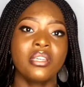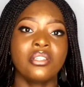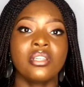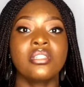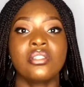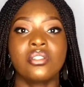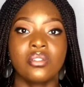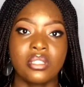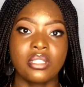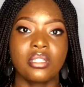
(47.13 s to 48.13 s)
just need to
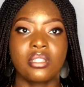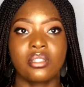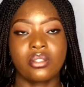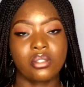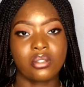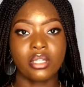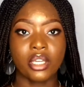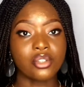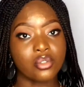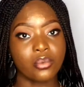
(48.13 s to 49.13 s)
know this to
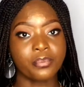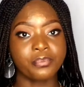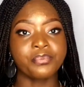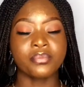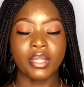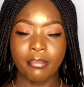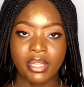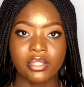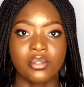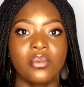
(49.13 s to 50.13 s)
get you
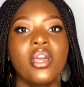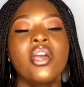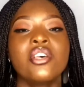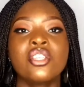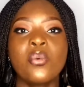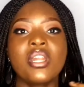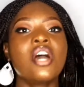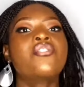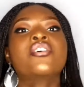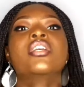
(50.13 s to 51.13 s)
med school. So
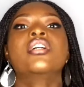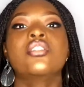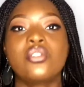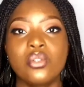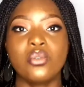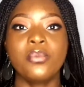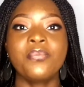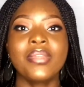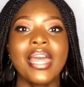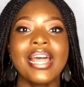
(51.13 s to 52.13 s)
without further ado,
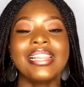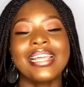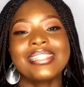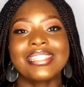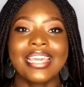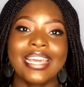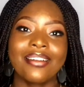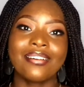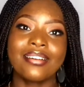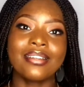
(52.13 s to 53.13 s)
let's
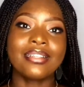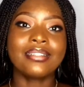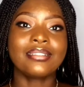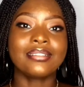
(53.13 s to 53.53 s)
get on